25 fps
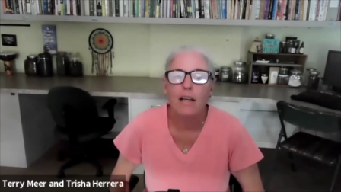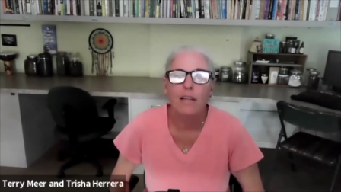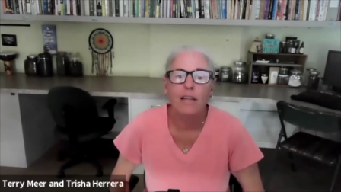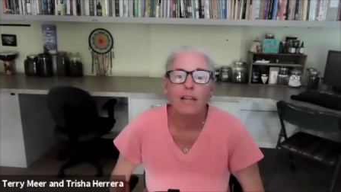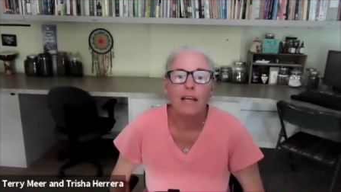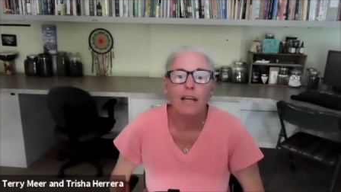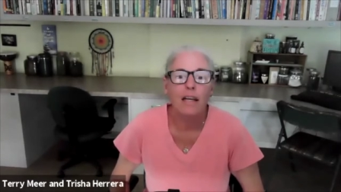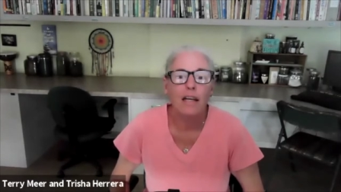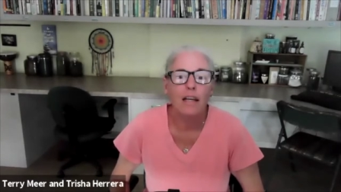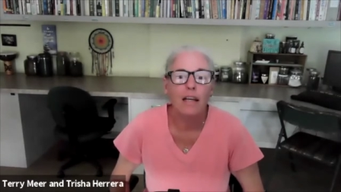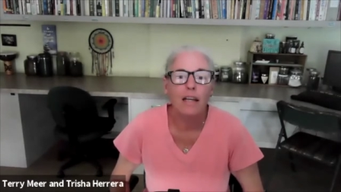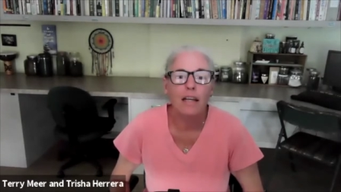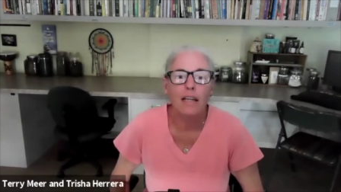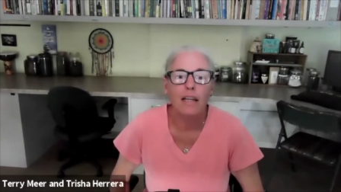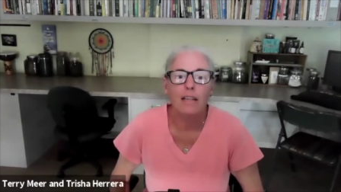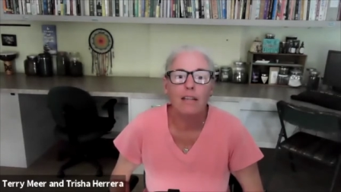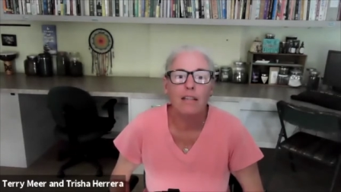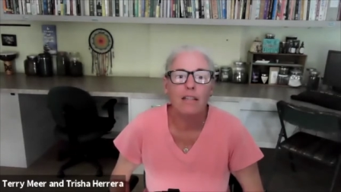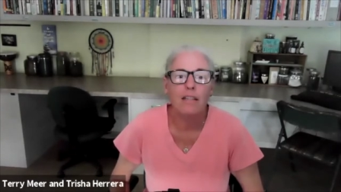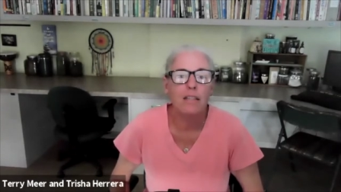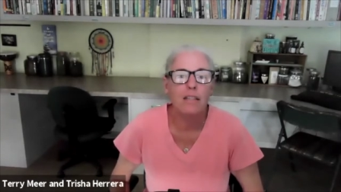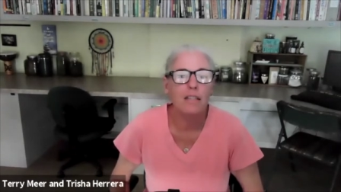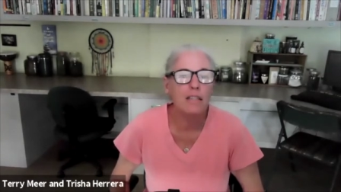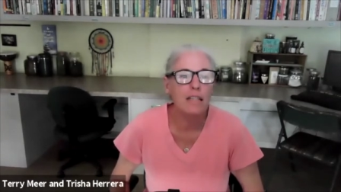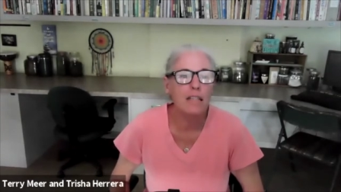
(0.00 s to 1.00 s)
They could eat
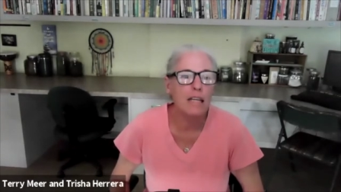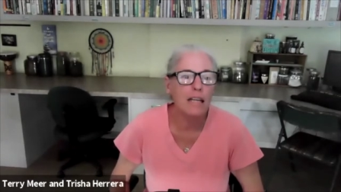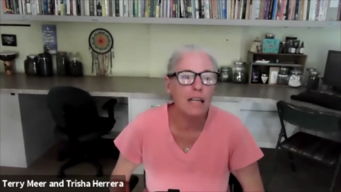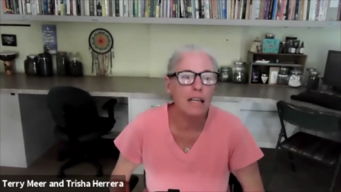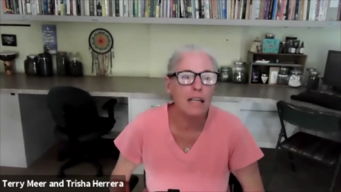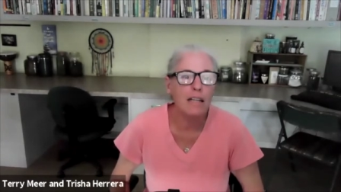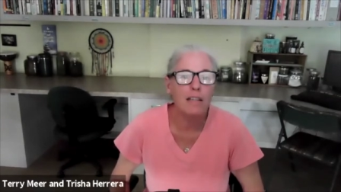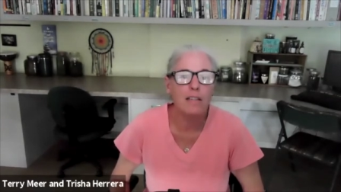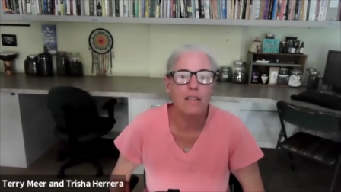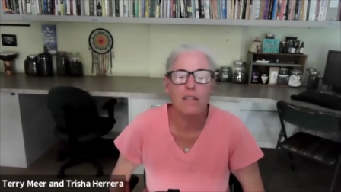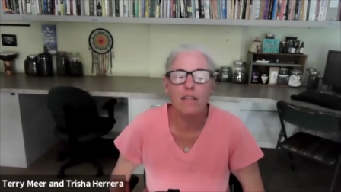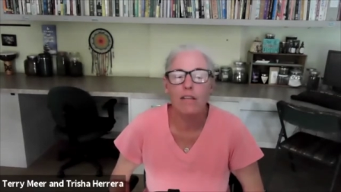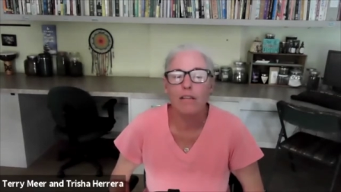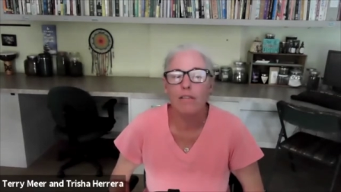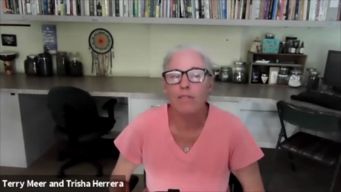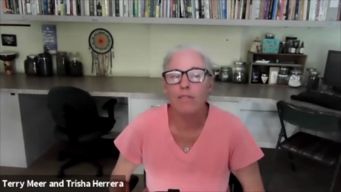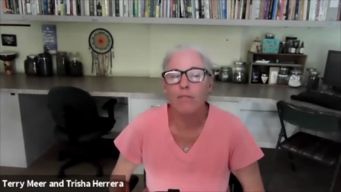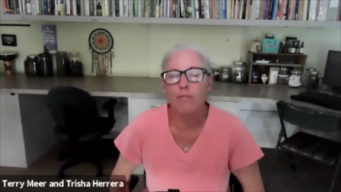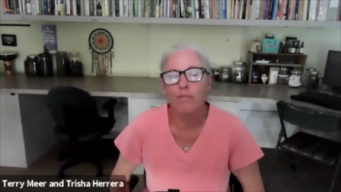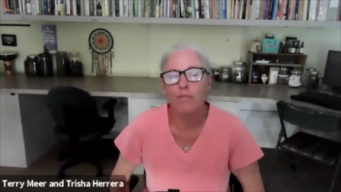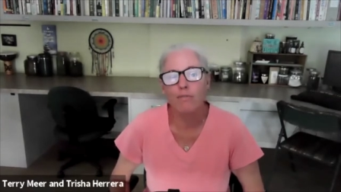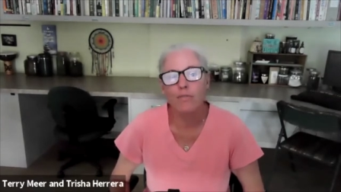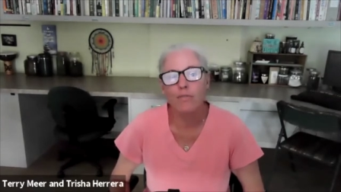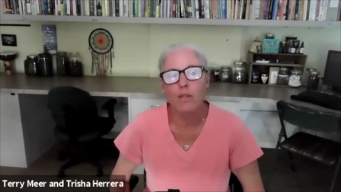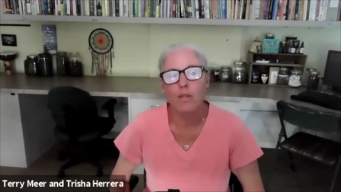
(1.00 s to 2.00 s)
the seeds, the
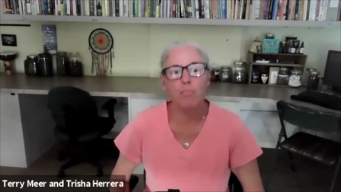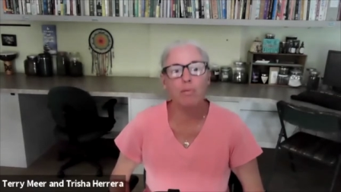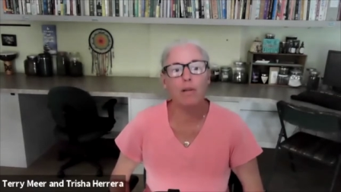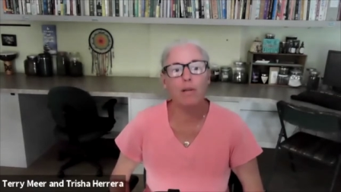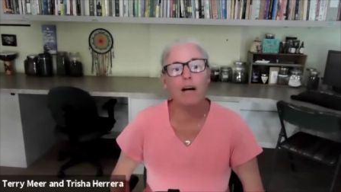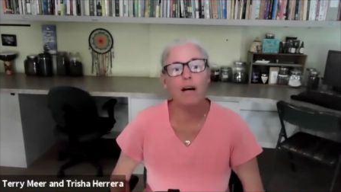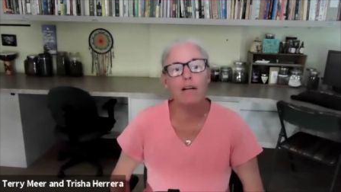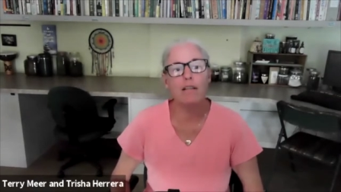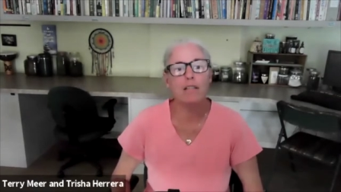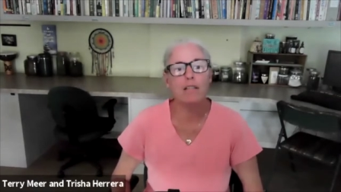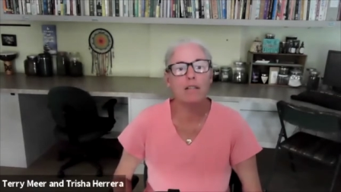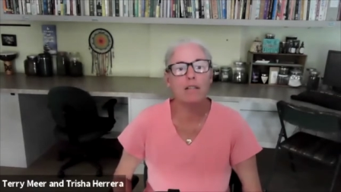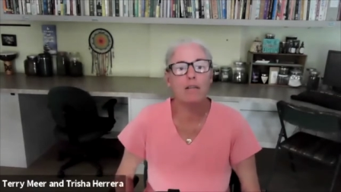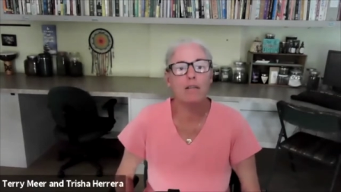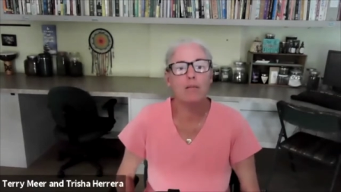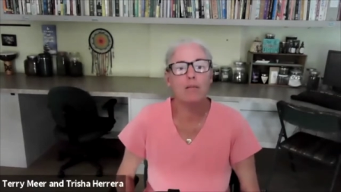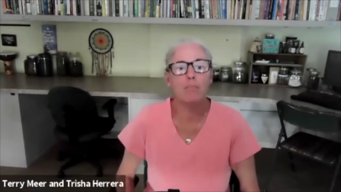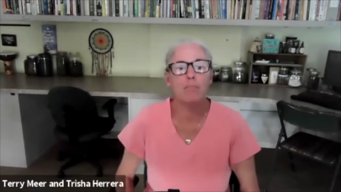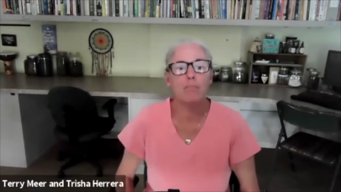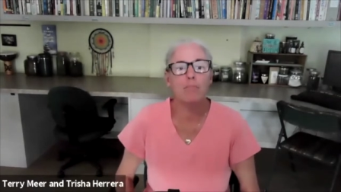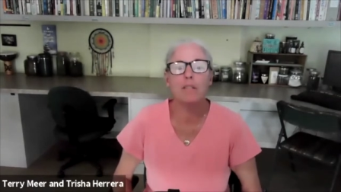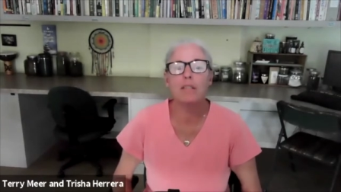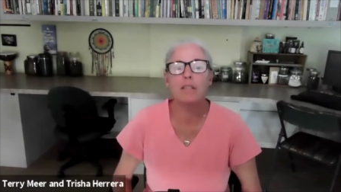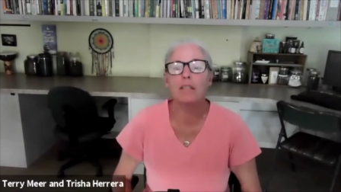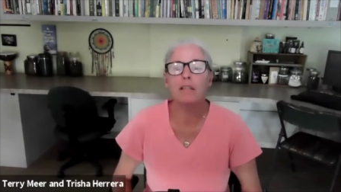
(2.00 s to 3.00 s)

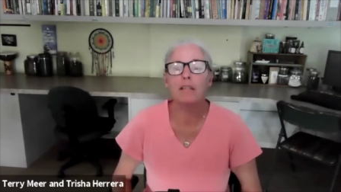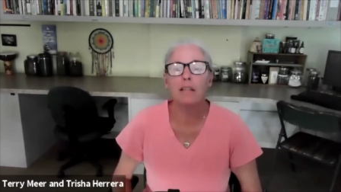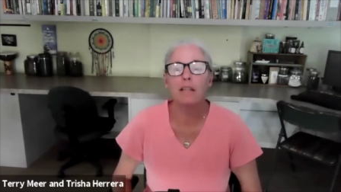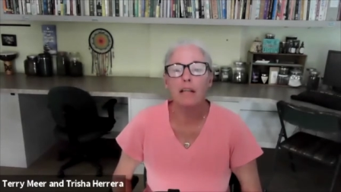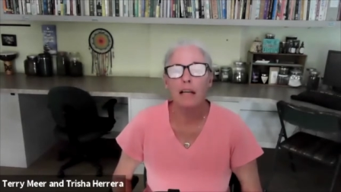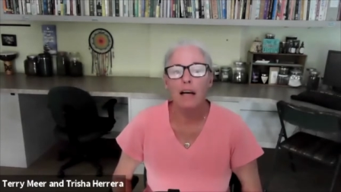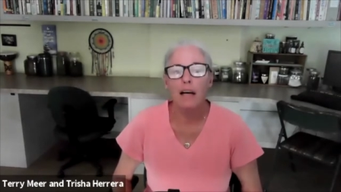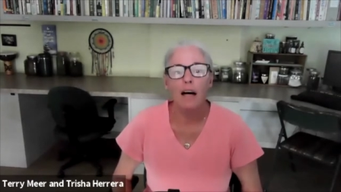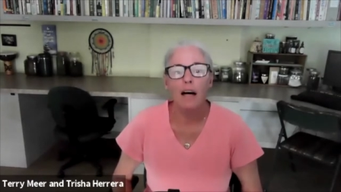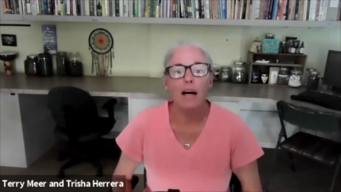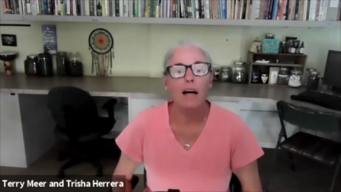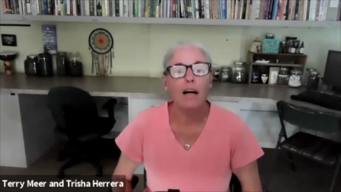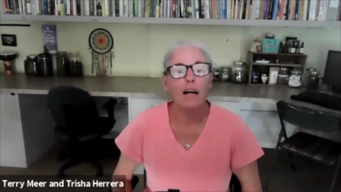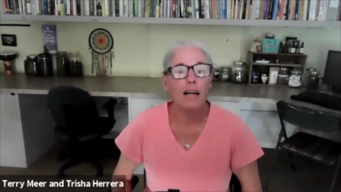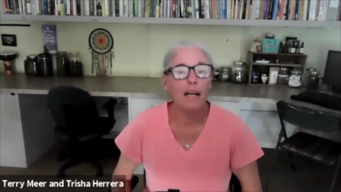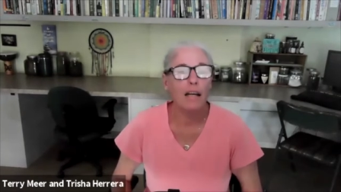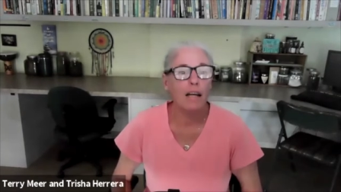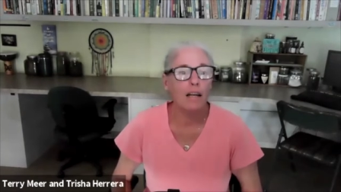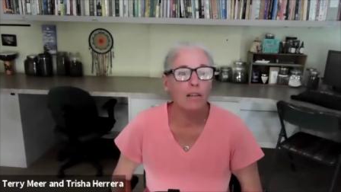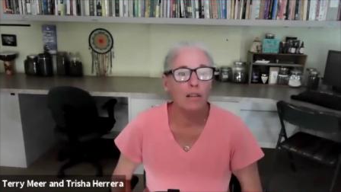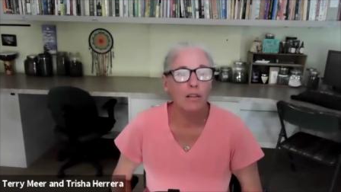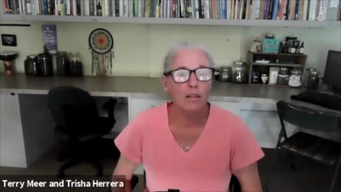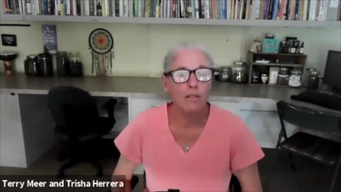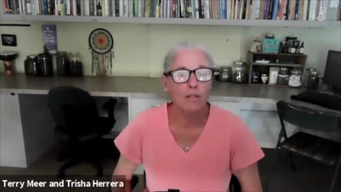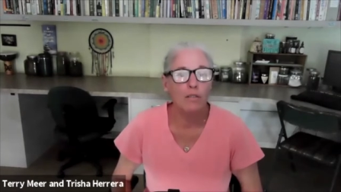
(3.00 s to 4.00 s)
blossoms,
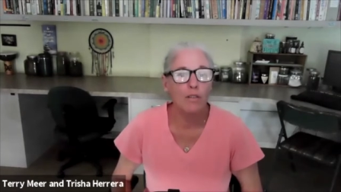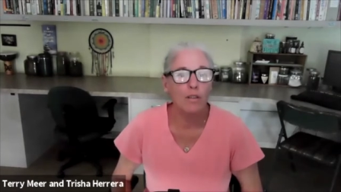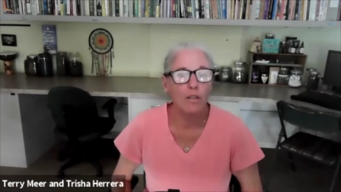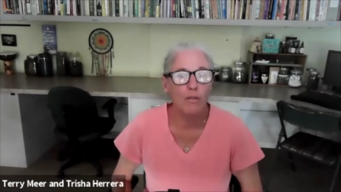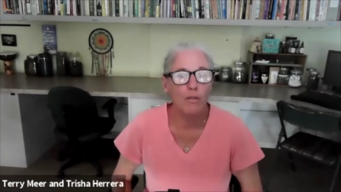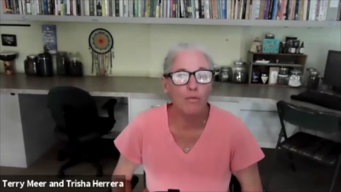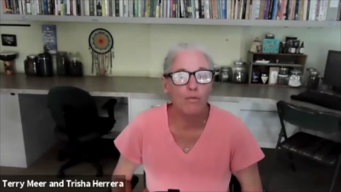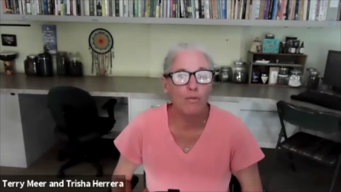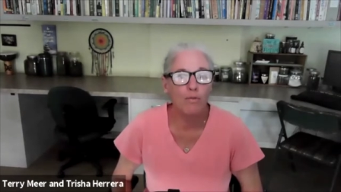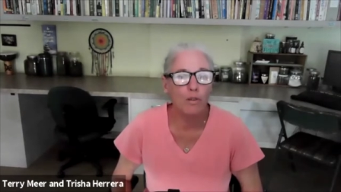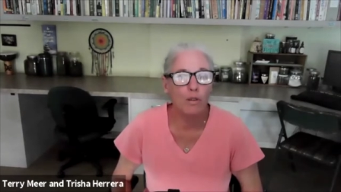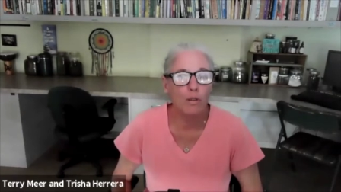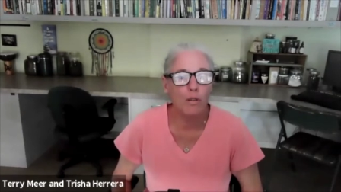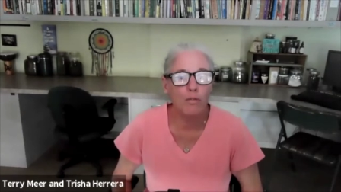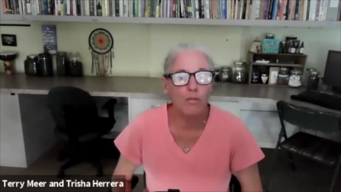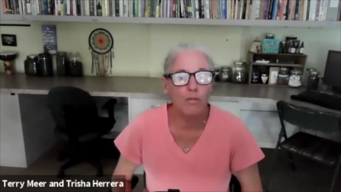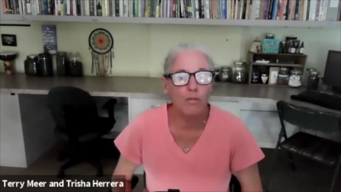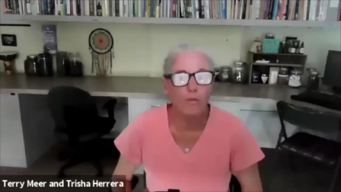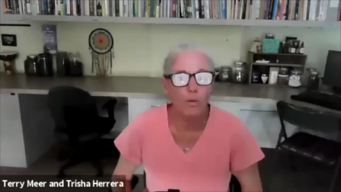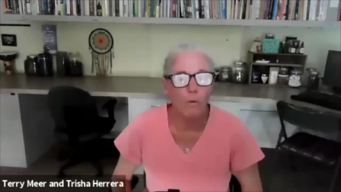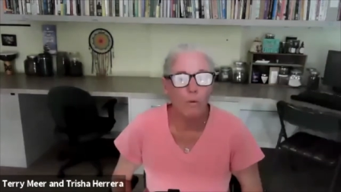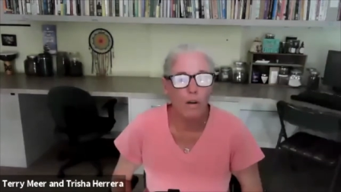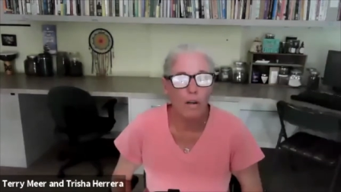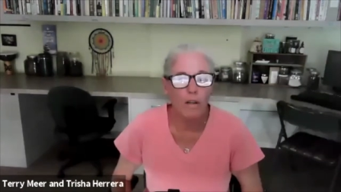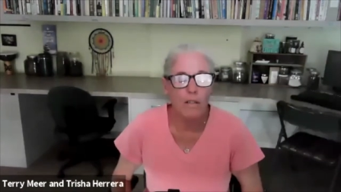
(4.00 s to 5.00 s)
and the fruit, of
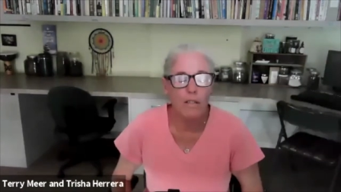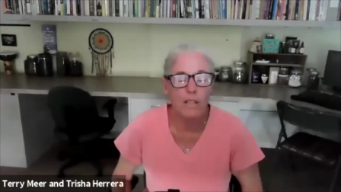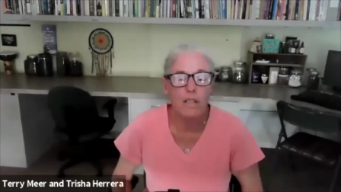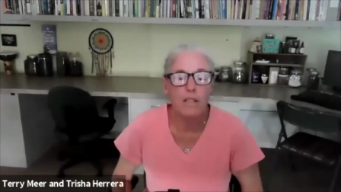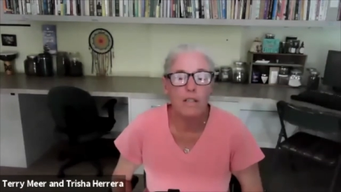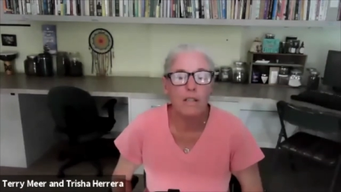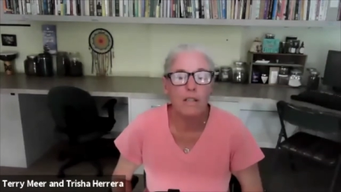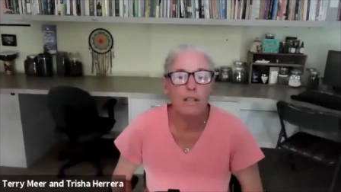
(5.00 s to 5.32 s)
course.